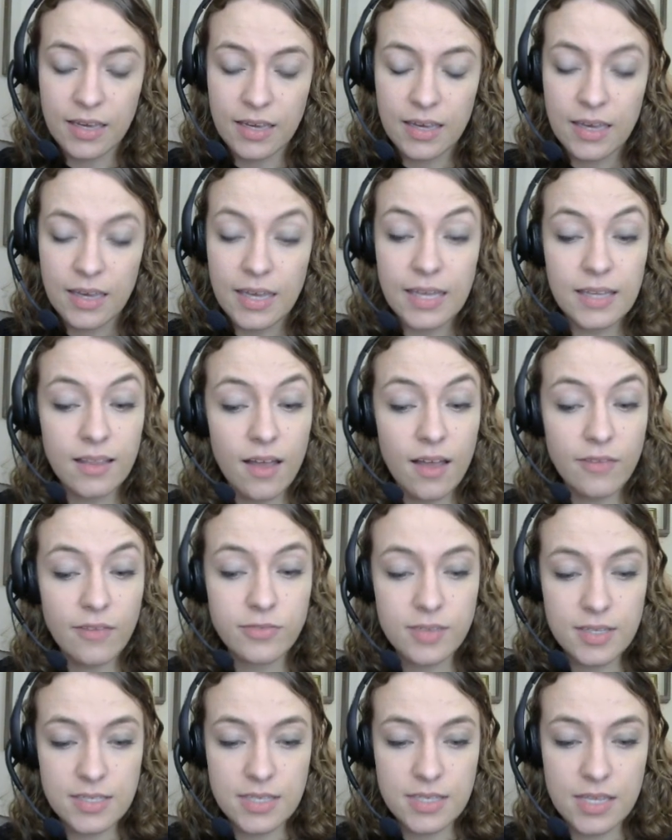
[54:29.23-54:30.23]
He loved
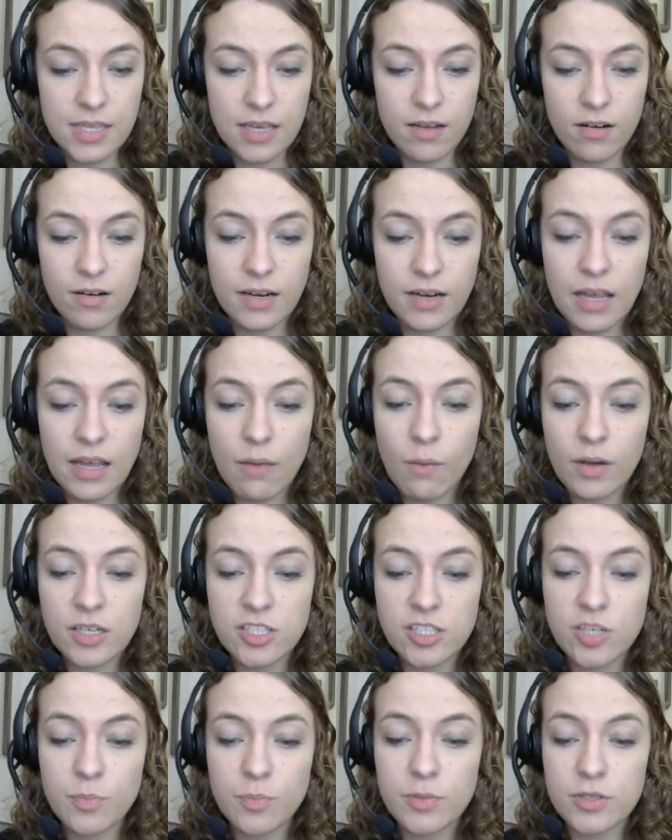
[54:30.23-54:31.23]
this theater, and he wanted
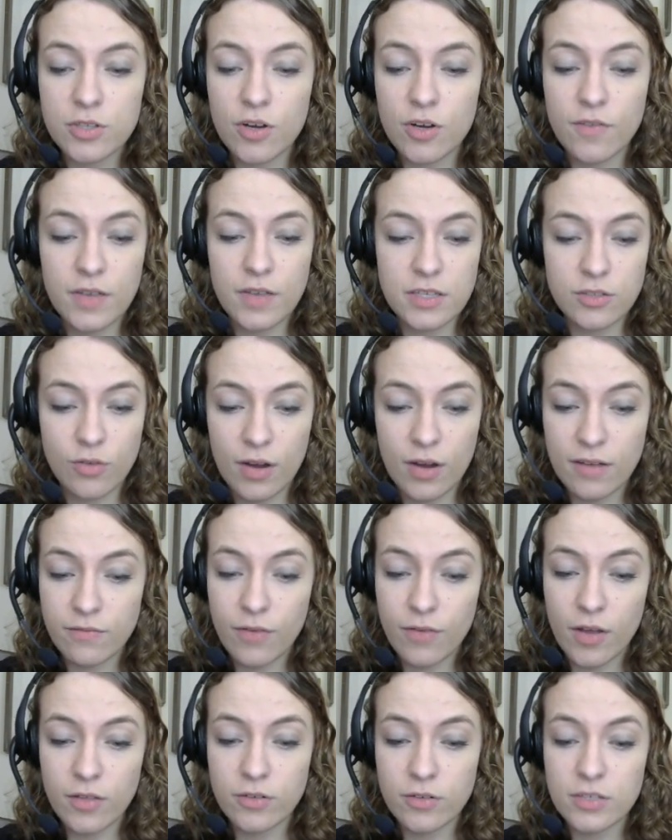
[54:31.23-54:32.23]
to preserve his
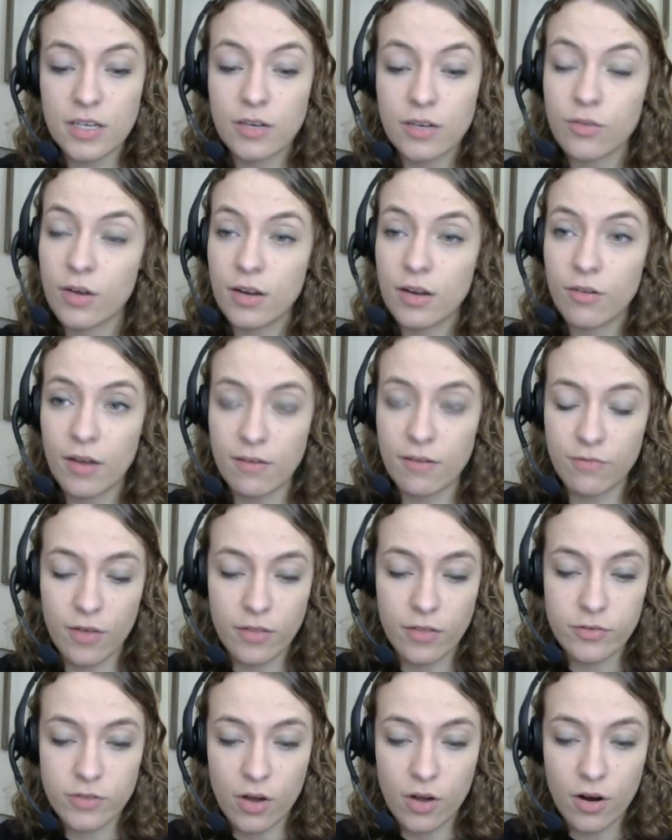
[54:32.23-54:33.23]
grandfather's and
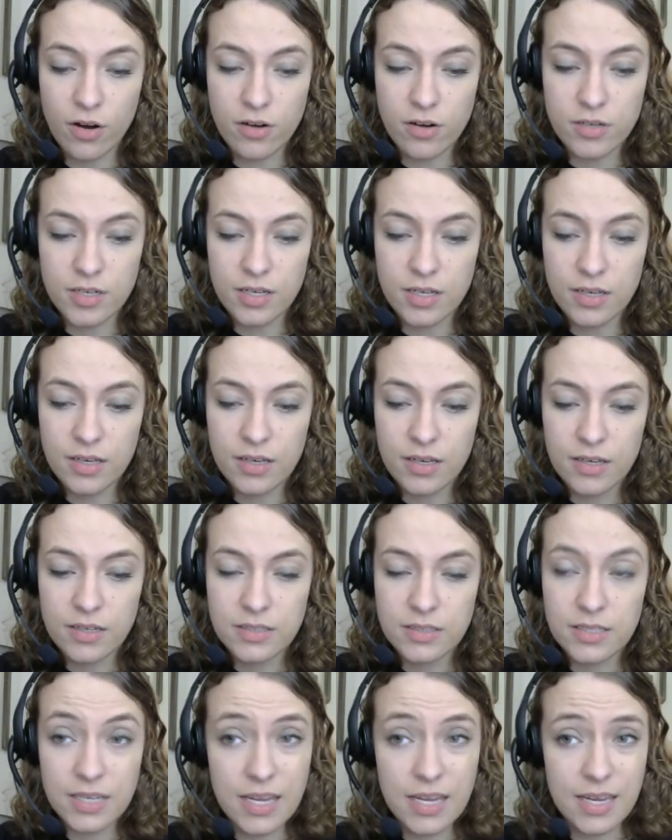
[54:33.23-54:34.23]
great-grandfather's art.
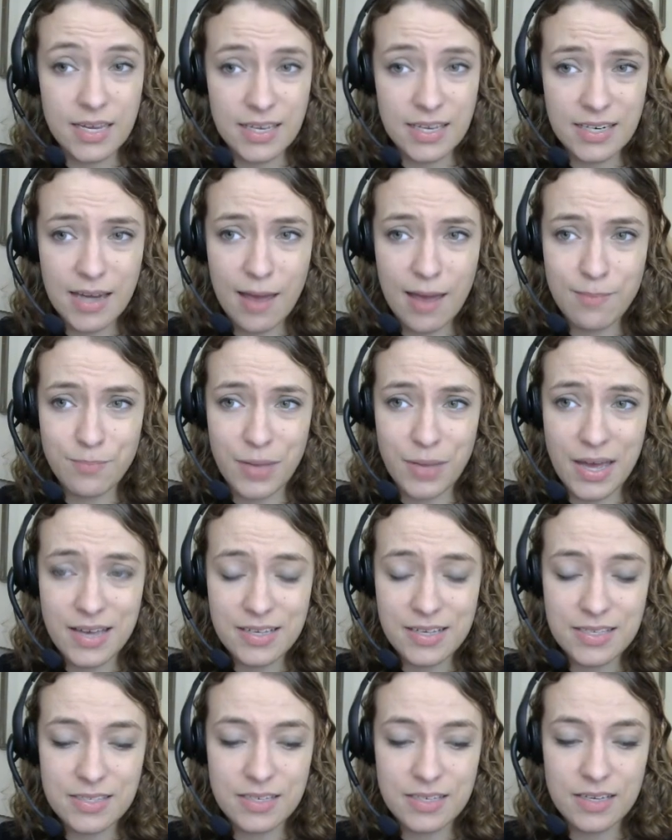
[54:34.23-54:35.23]
Did he kidnap
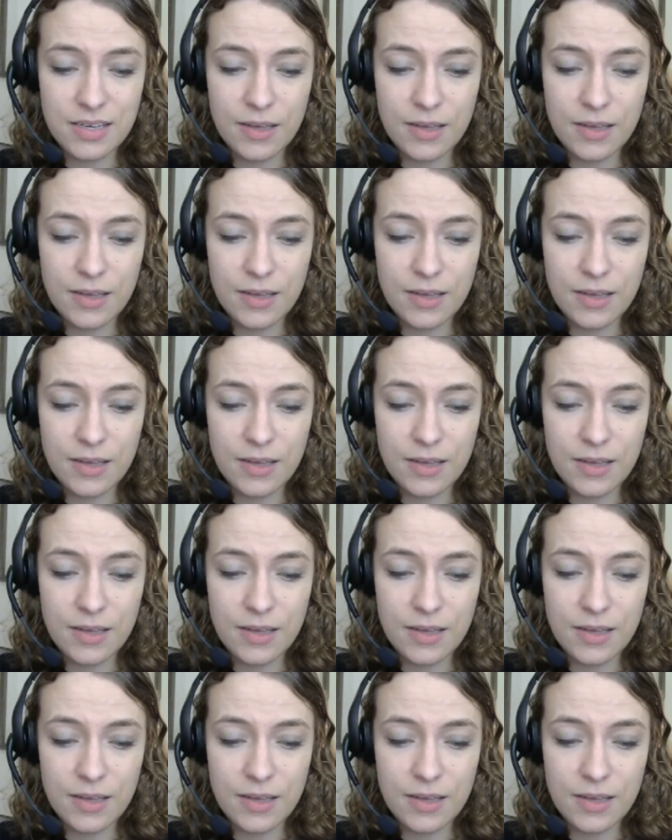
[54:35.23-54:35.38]
Bess?